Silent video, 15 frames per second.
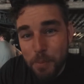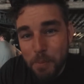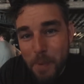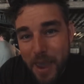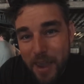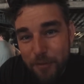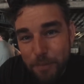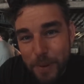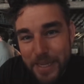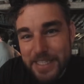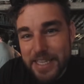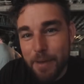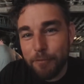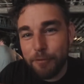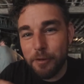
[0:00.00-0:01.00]
you may have
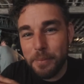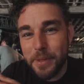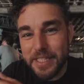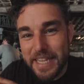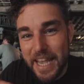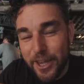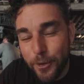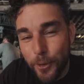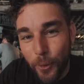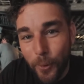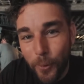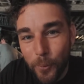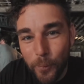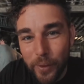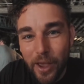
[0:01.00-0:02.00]
picked up from the
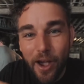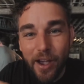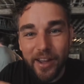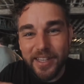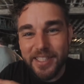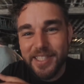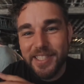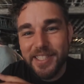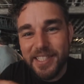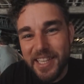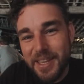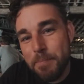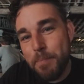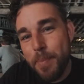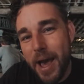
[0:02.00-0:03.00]
decor, we are in a
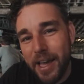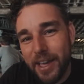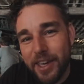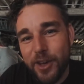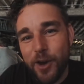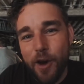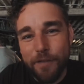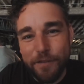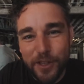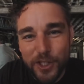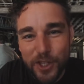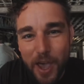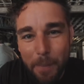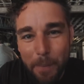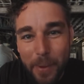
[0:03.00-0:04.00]
steampunk coffee
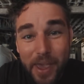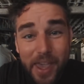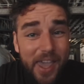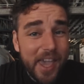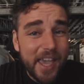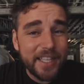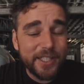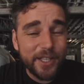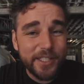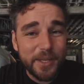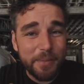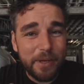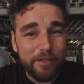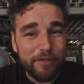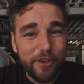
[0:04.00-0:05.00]
shop. It's
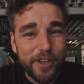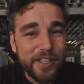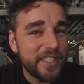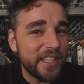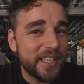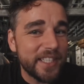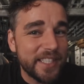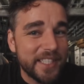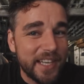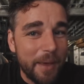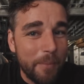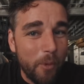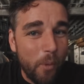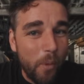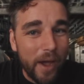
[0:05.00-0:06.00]
also been voted as the
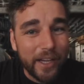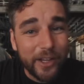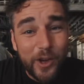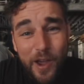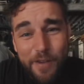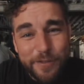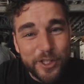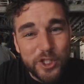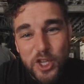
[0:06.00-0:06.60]
#1 coffee